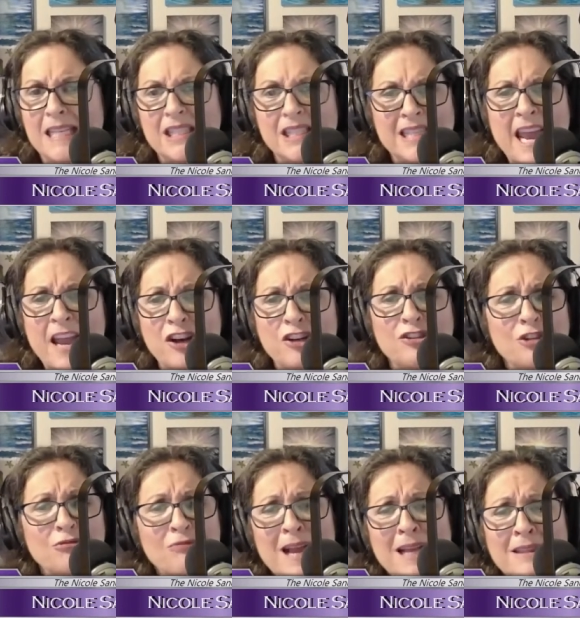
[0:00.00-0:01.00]
He
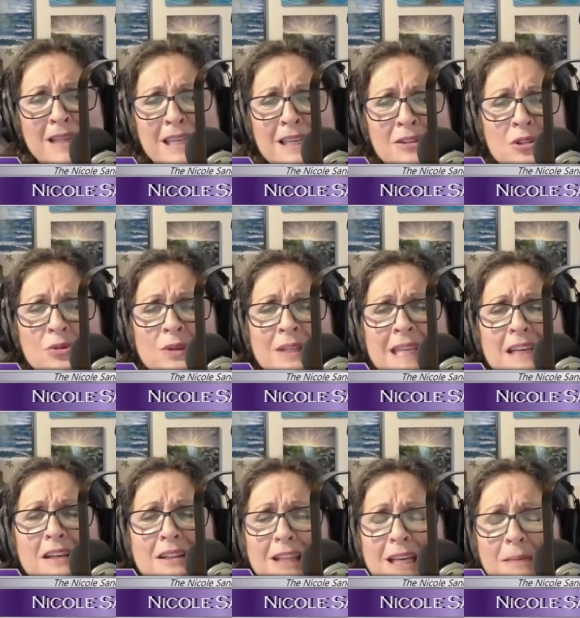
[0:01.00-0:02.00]
stared directly into an
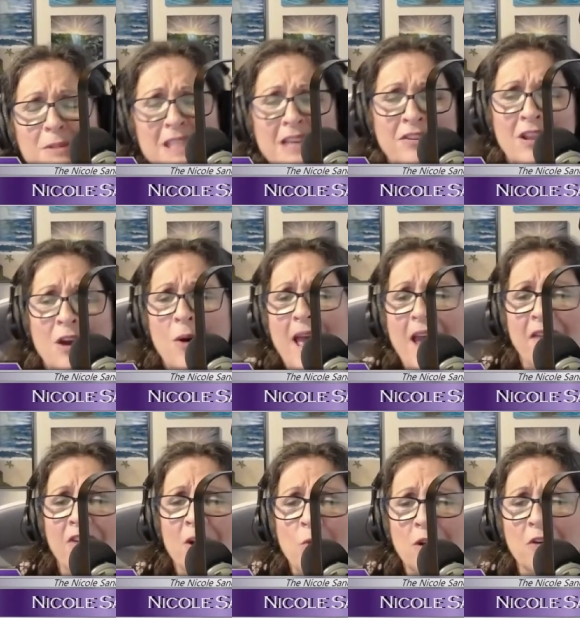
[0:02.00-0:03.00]
eclipse, even though
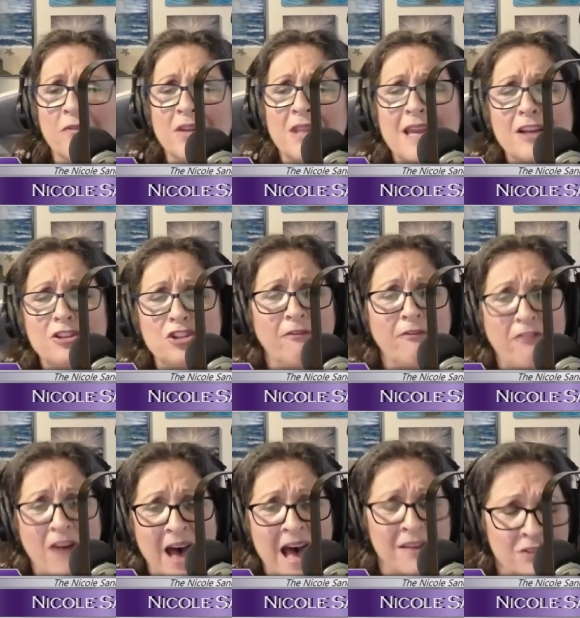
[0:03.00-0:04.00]
everyone over the age of
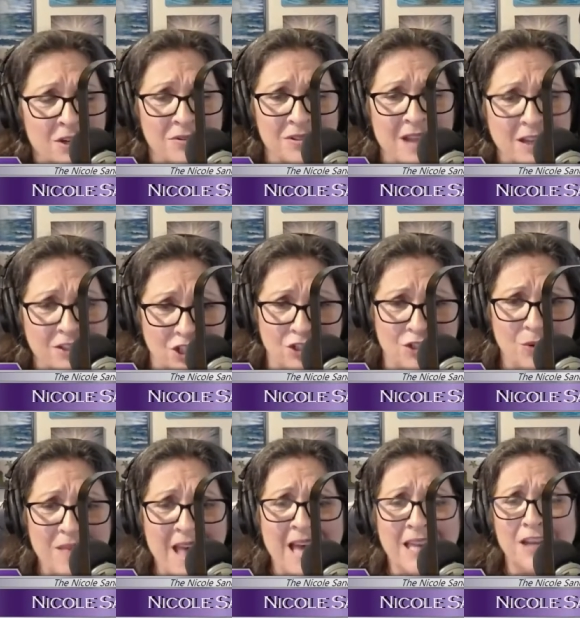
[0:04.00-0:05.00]
five knows not to
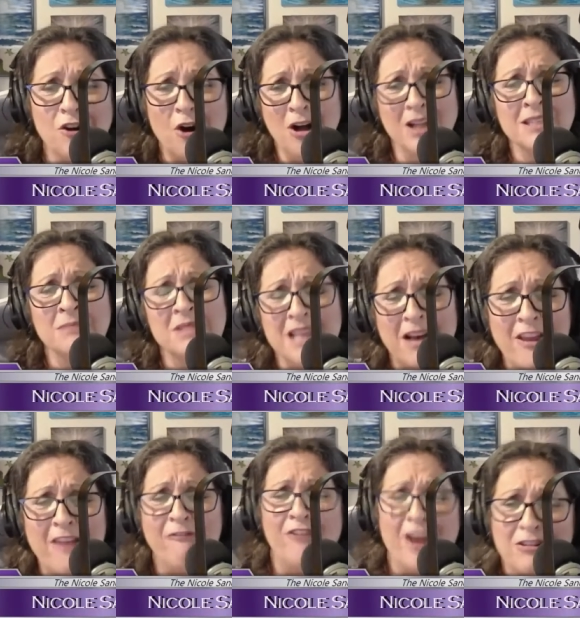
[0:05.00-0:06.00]
do that. He called
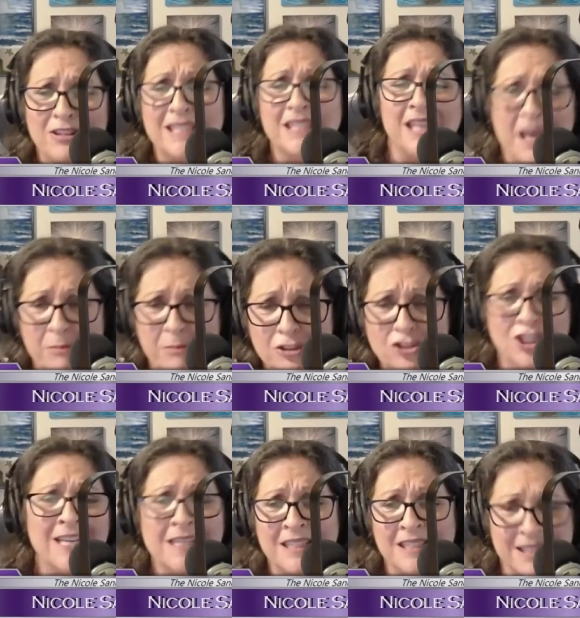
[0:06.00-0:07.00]
himself a very stable
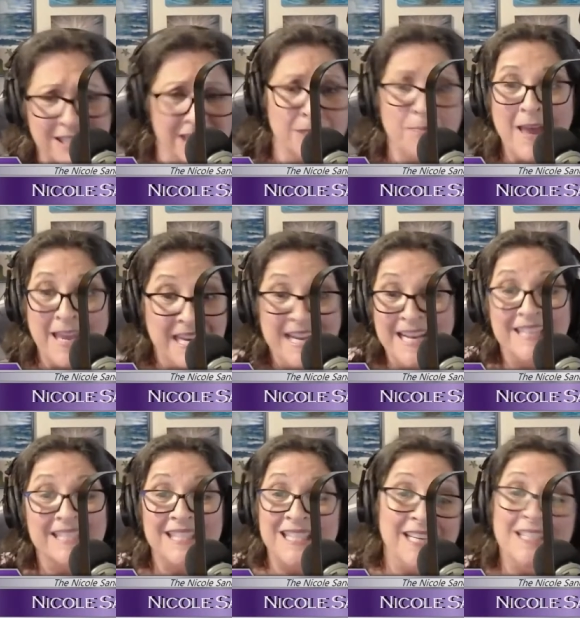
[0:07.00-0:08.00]
genius despite
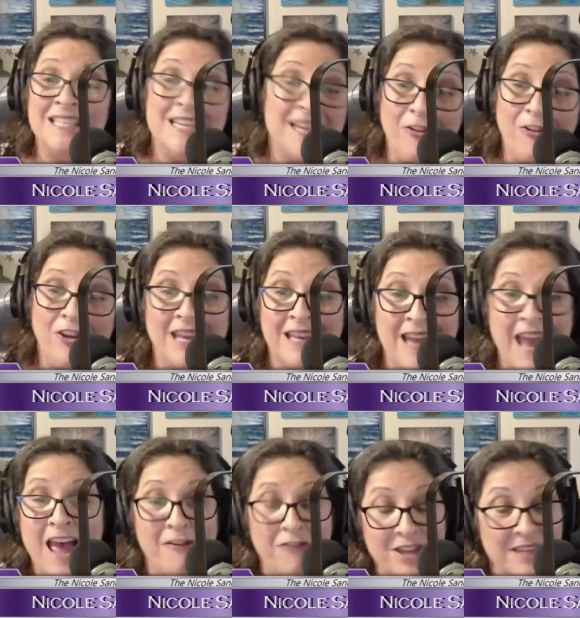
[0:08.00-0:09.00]

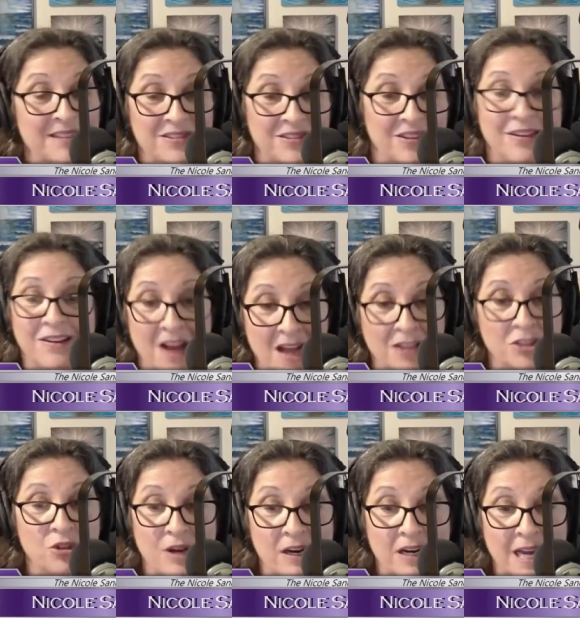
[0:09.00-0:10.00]
significant evidence to the
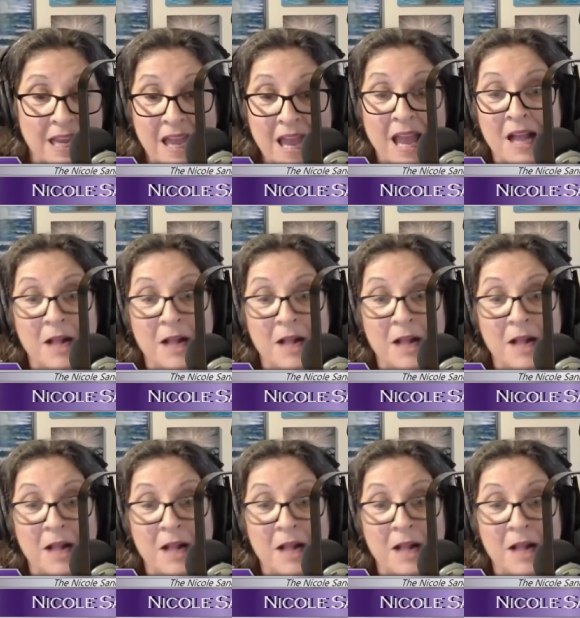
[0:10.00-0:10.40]
contrary.